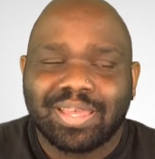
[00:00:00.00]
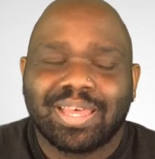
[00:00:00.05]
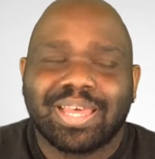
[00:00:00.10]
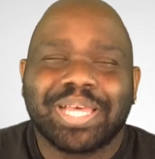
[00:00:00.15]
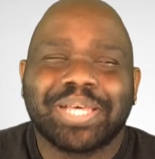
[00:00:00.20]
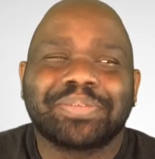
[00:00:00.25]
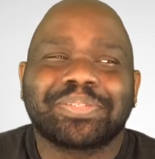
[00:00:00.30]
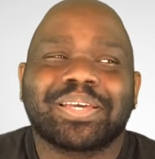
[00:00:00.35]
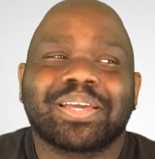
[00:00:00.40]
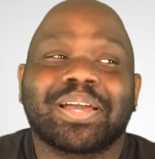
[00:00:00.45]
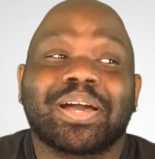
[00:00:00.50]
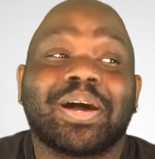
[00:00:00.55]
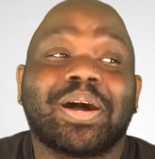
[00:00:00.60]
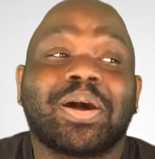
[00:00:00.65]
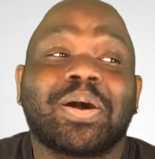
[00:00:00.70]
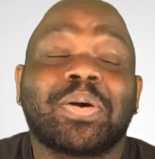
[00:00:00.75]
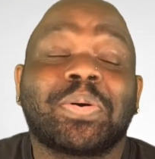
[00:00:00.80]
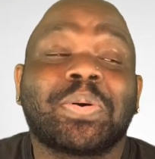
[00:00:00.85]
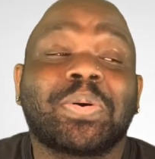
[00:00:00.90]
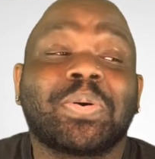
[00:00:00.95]
I was like,
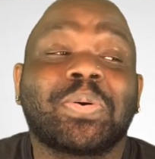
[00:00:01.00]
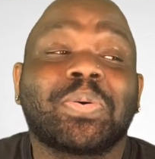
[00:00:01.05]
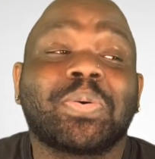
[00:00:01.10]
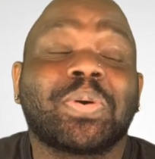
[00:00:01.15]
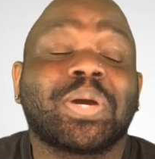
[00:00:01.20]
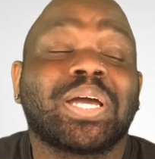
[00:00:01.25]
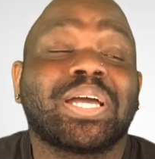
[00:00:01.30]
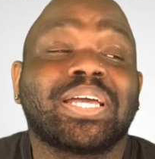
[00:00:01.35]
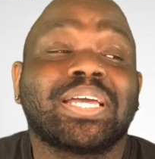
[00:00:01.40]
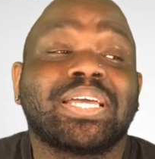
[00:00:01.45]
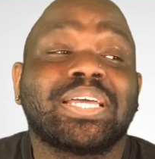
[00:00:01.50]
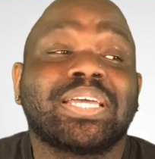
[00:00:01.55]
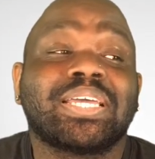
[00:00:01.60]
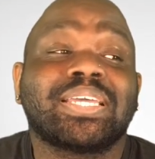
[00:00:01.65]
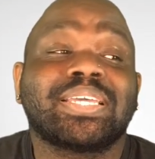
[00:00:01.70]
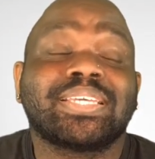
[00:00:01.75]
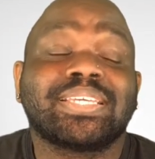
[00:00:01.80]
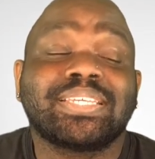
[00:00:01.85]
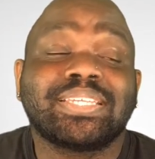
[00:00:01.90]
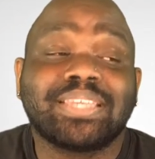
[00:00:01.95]
oh,
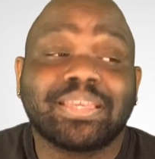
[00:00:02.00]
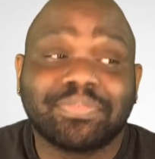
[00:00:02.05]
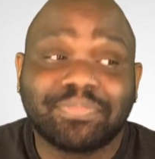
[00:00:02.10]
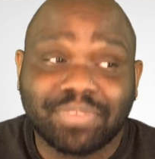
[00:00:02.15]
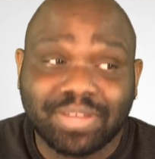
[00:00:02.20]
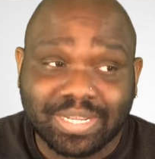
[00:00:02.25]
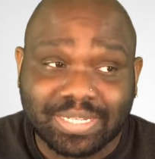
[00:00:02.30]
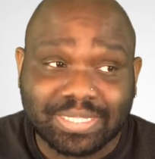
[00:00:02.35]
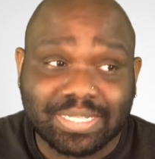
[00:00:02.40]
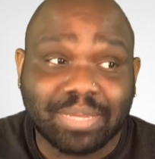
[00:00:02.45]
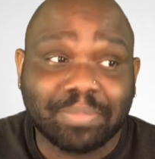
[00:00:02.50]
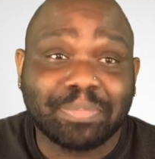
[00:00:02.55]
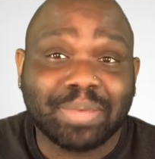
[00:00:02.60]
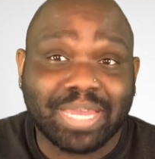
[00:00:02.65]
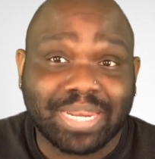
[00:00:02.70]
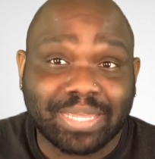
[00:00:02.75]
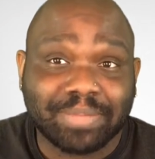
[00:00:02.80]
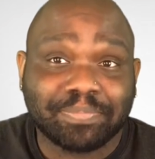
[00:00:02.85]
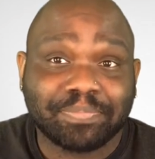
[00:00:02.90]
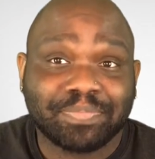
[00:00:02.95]
you fucked up,
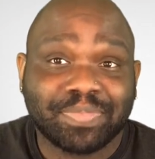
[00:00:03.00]
buddy.